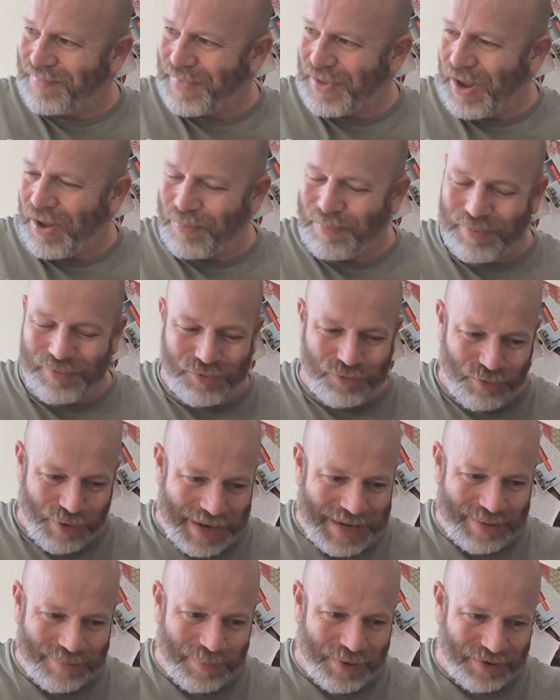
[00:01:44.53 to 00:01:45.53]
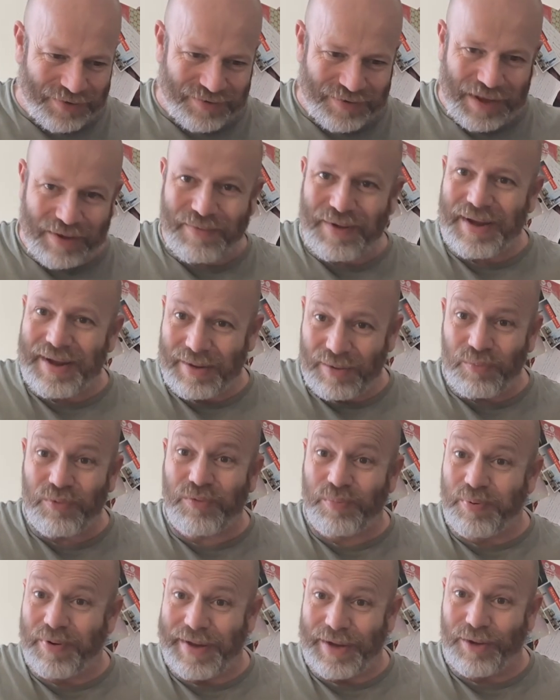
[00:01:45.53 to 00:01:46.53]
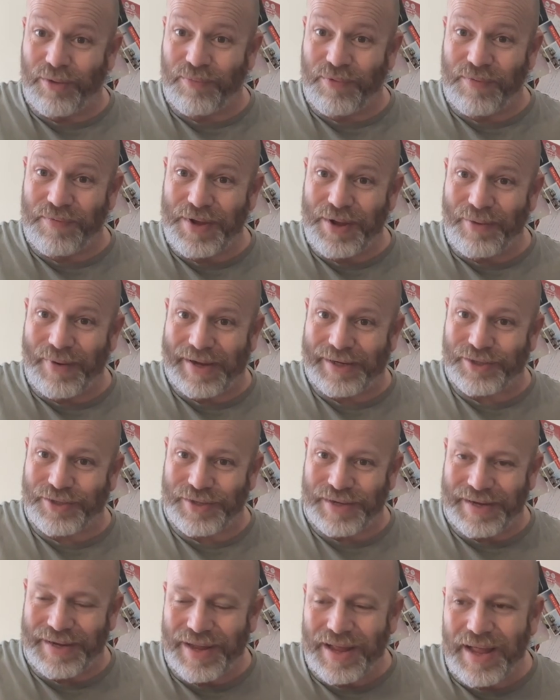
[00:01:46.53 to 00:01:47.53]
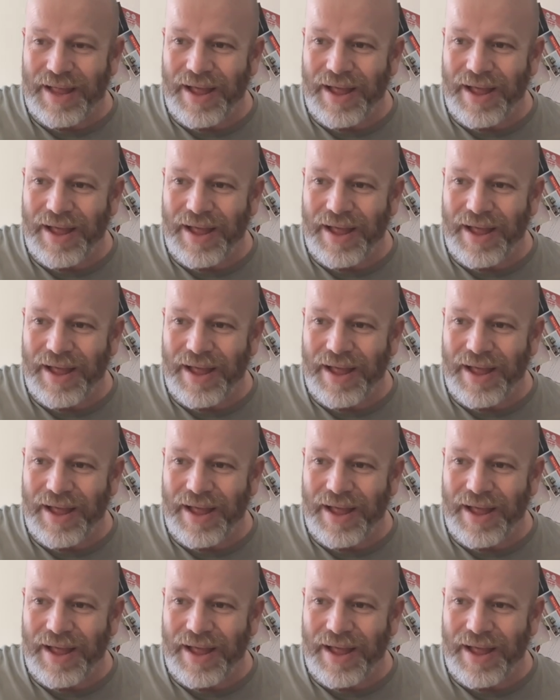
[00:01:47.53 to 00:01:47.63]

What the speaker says: I portrayed myself, it was a pretty good review, actually.